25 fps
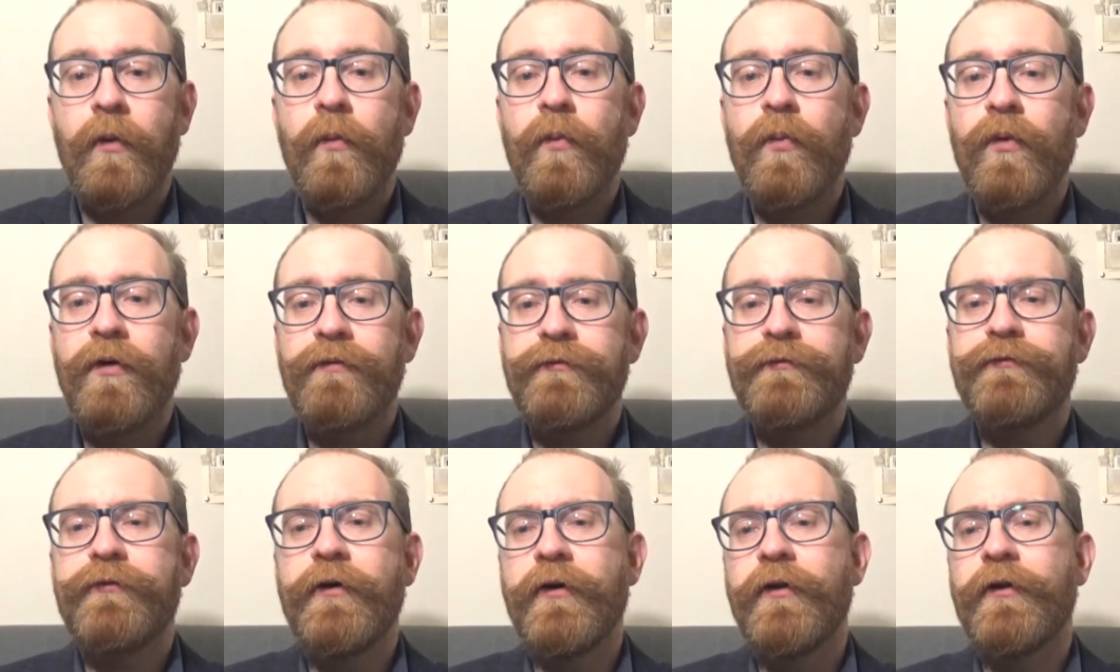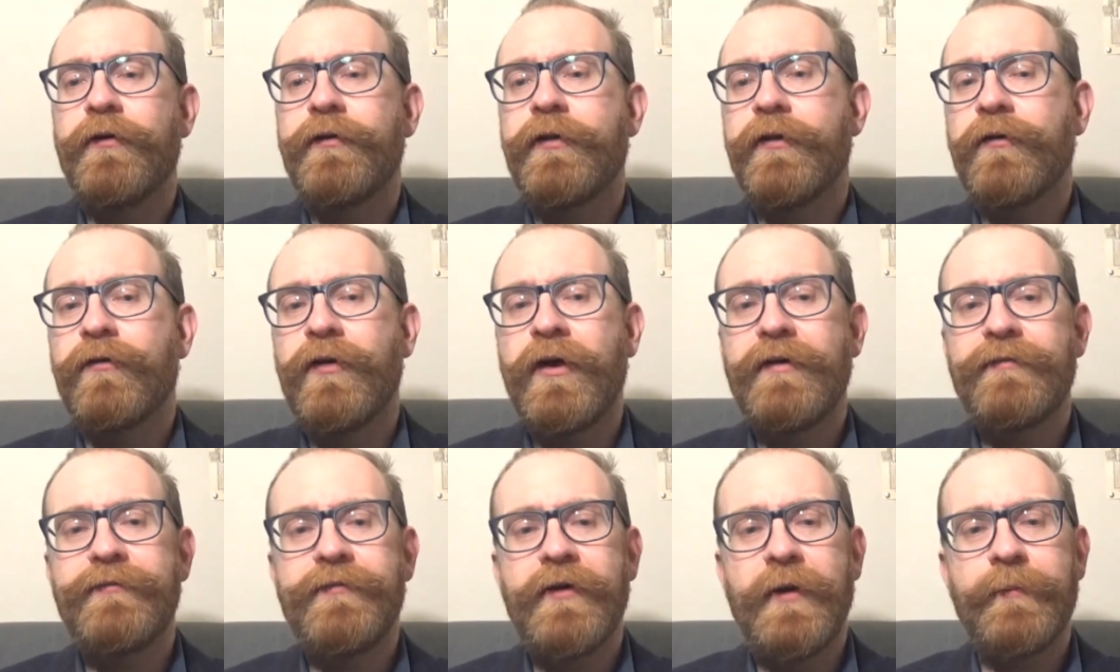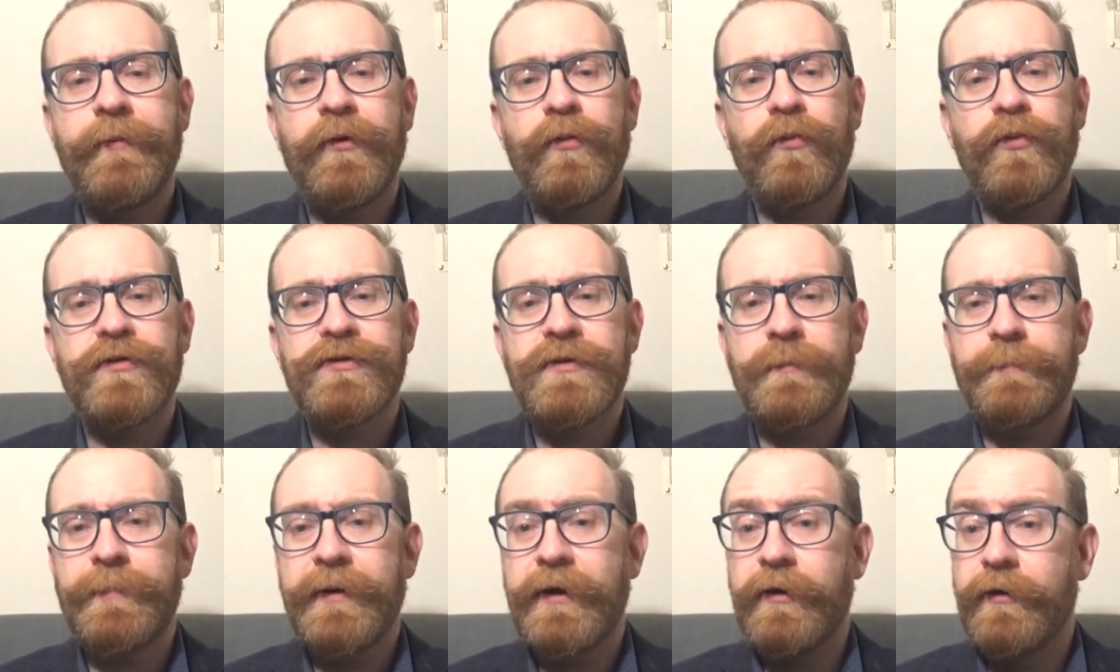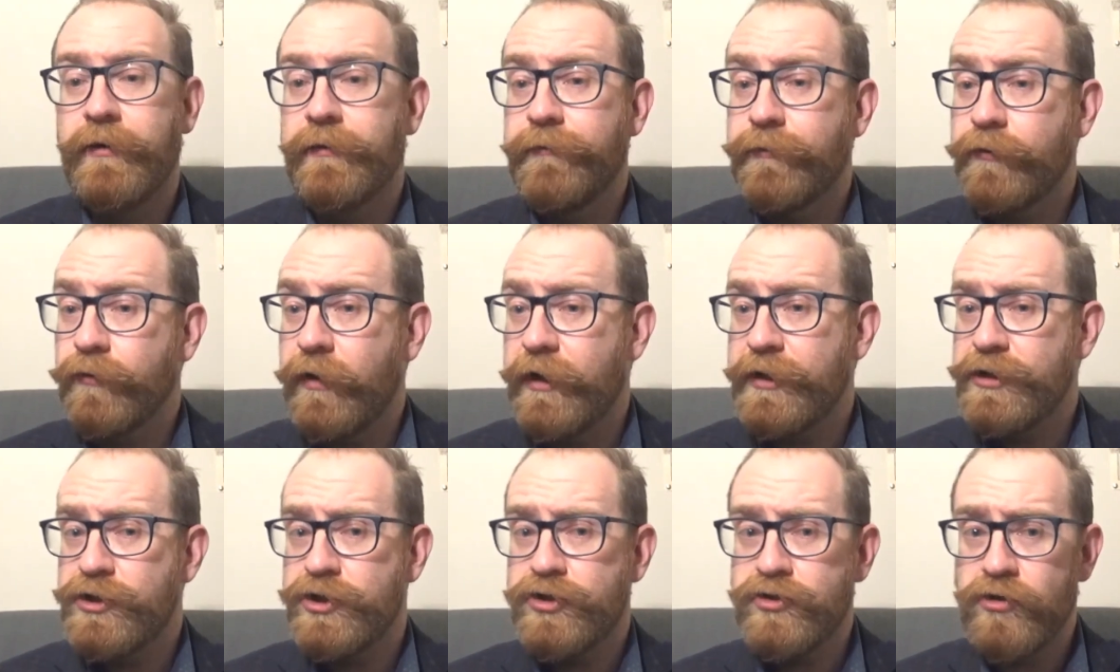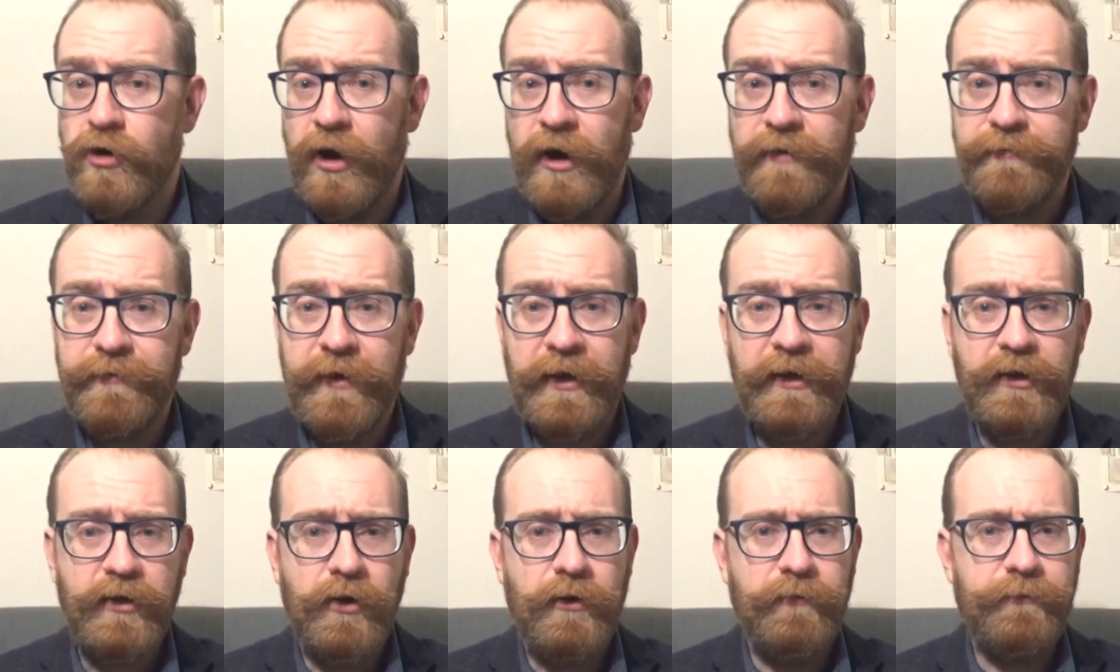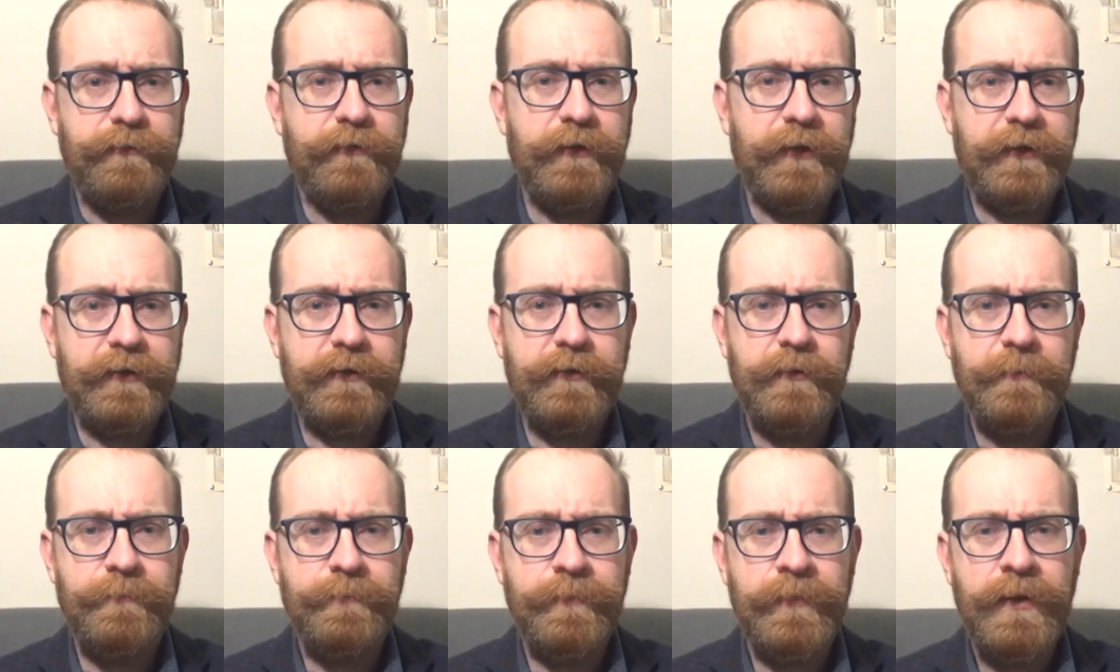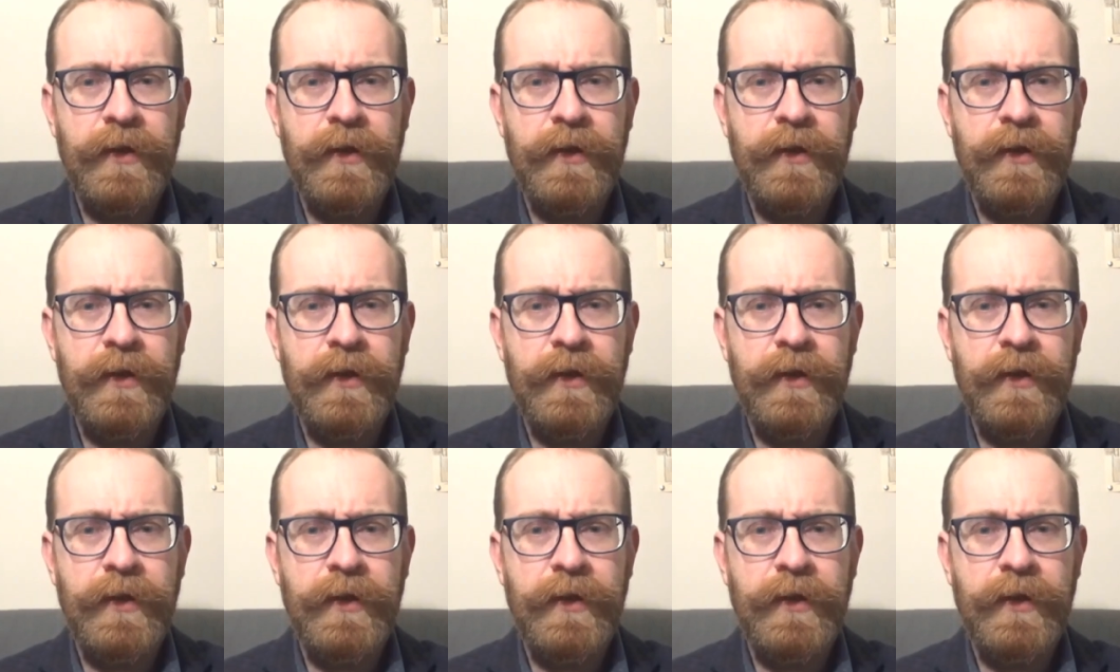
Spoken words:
What followed the Great Famine was a period of great strife and conflict.